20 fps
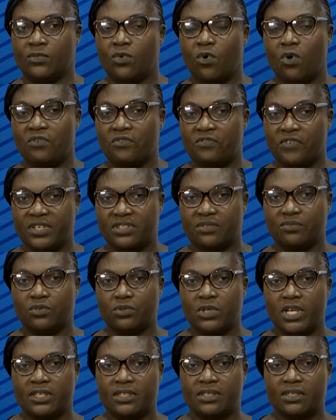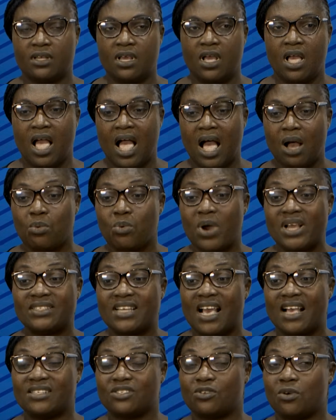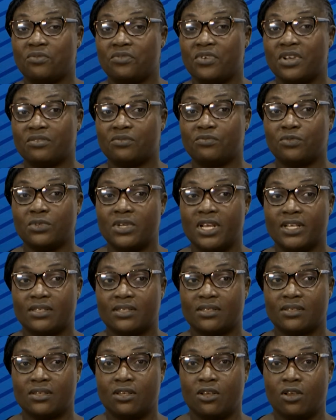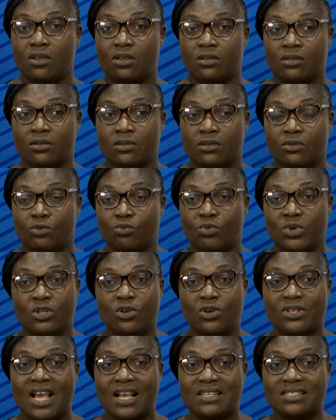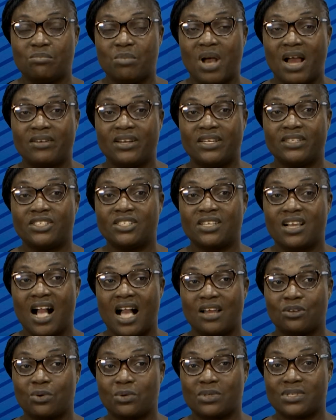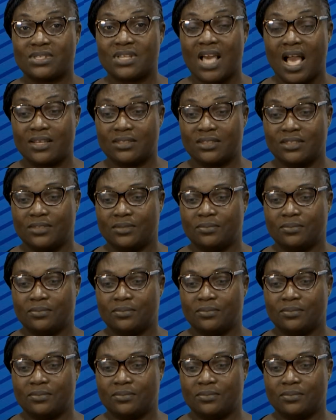Unfaithfulness. And when there is unfaithfulness, we know that the marriage cannot stand.